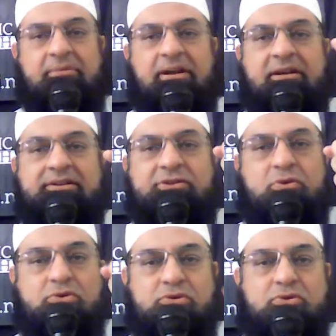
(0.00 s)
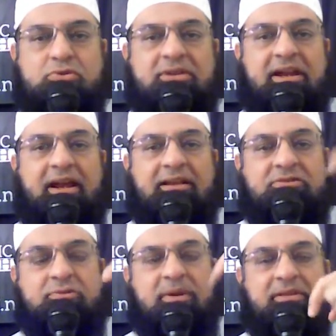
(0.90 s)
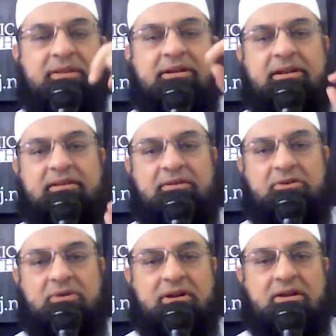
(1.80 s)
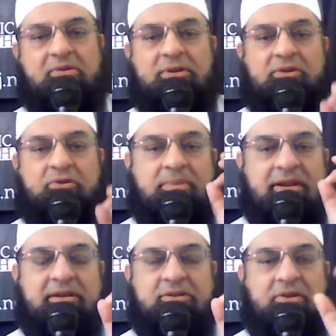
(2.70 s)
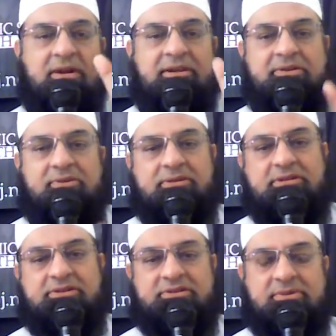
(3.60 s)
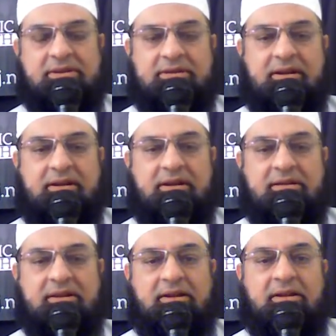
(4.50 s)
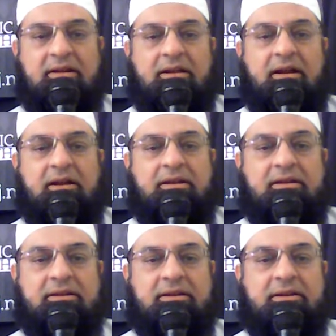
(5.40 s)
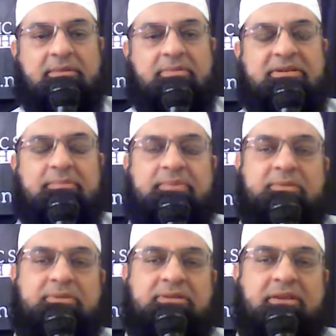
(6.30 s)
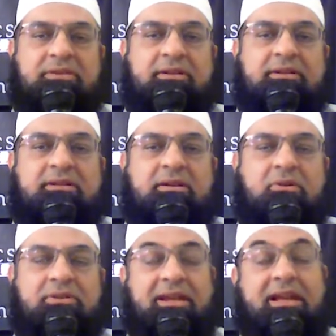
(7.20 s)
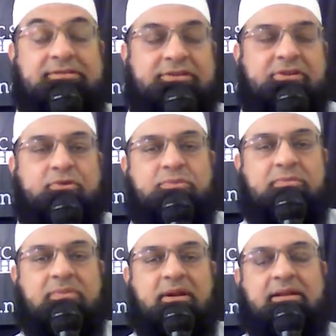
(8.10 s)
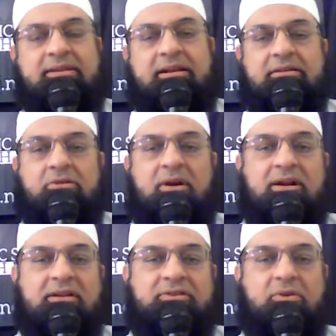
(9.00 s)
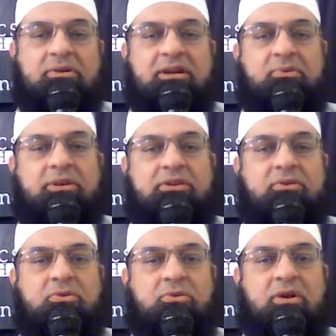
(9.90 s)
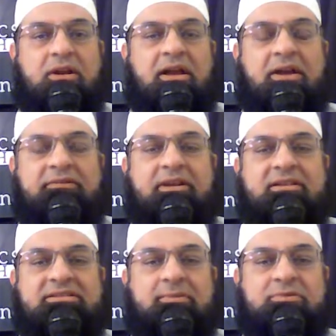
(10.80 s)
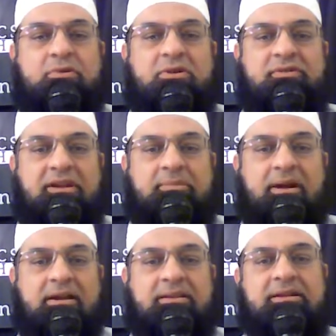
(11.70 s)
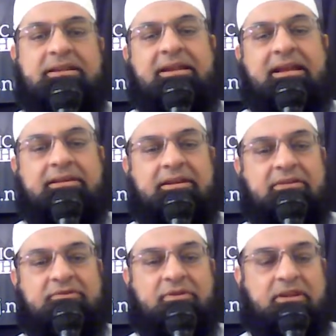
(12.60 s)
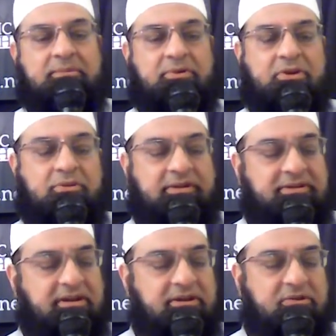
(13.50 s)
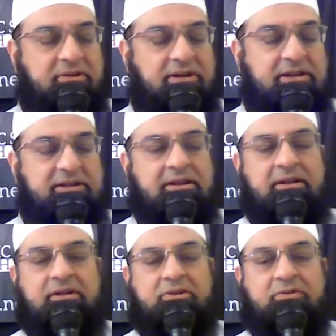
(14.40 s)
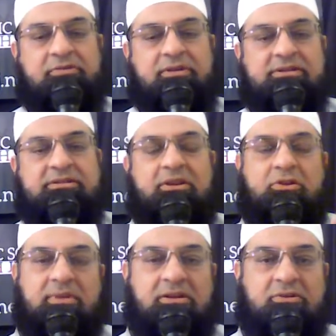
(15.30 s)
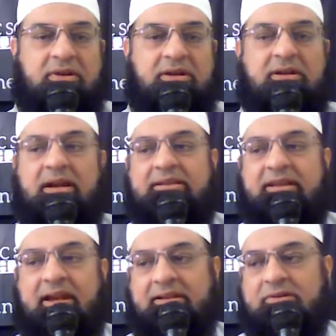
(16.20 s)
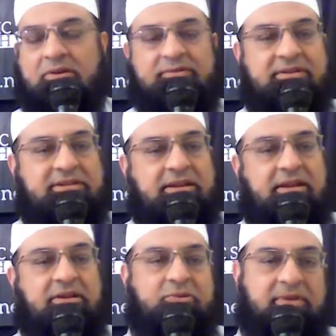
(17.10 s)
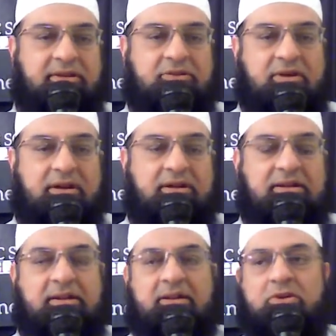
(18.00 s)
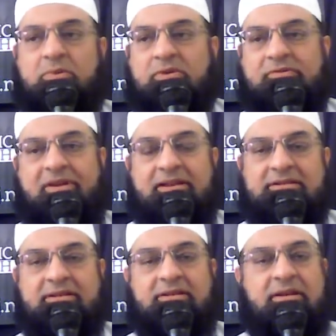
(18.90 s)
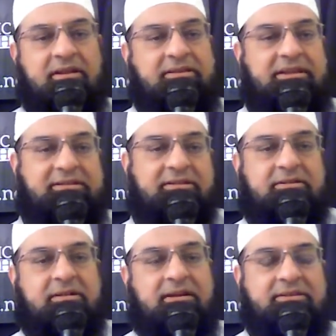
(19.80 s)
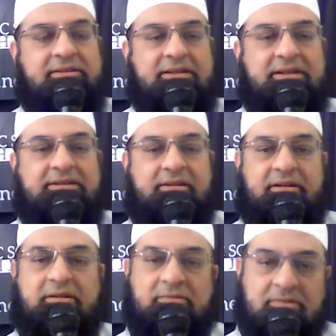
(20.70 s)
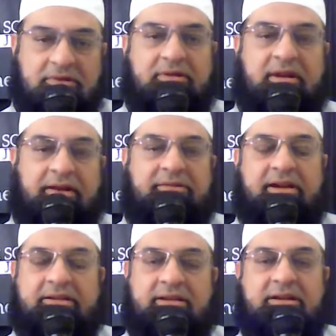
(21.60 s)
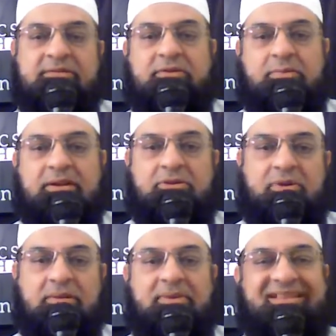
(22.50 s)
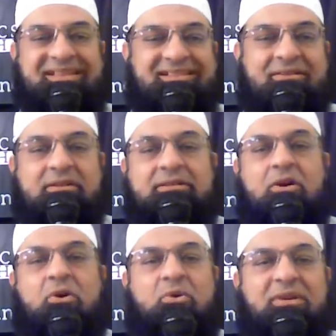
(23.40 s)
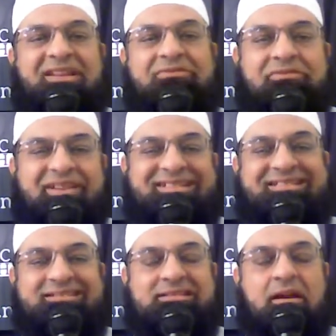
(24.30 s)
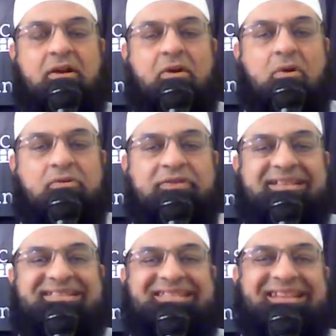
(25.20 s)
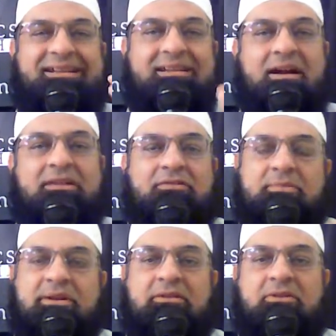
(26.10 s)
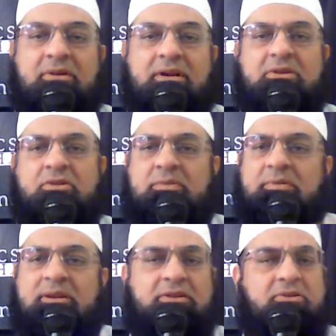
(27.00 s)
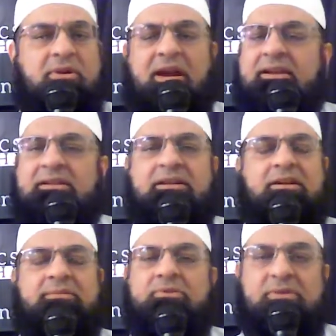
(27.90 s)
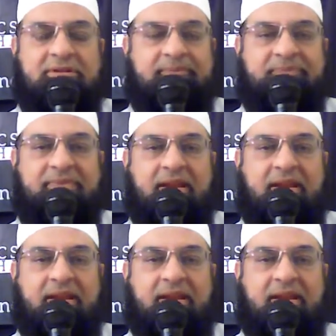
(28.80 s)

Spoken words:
But it is khushu that has to be there in the dua when you're making dua to Allah subhanahu wa ta'ala. Some people, they think or they assume that dua is only when you have done some sort of ibadah, then at the end, for example, you're reciting Quran, you finish, then you make dua. At the end of the salah, you make dua. You were fasting. Yeah, these are good and right times for make dua, but these are not the only fixed or fixated times for making dua. You could be making dua anytime you want.